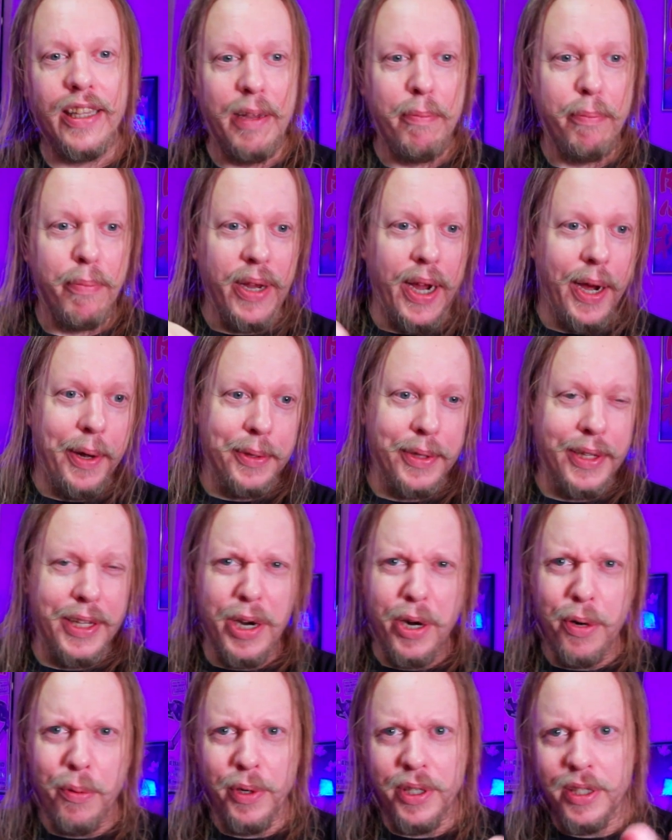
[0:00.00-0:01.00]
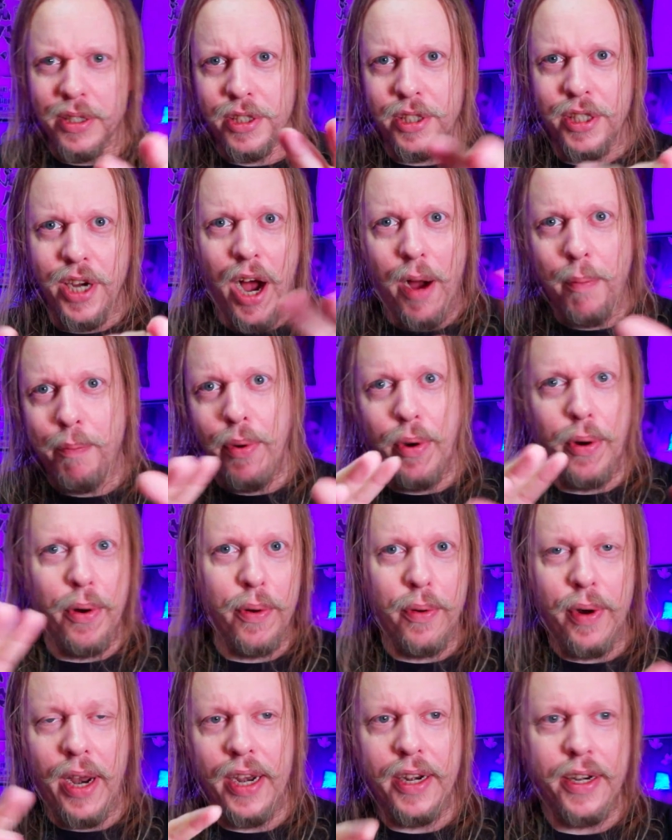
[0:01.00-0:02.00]
then be out there with a
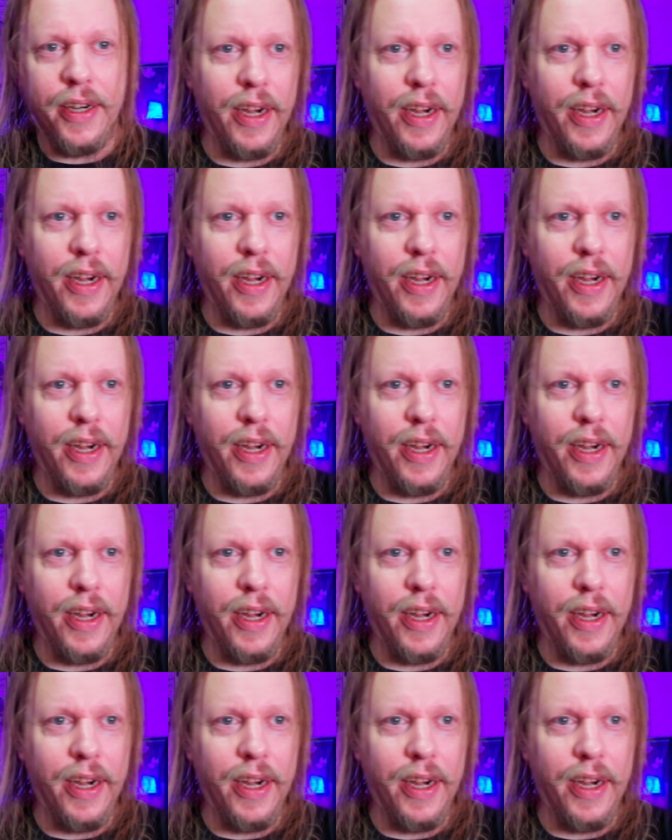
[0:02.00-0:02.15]
chopper, and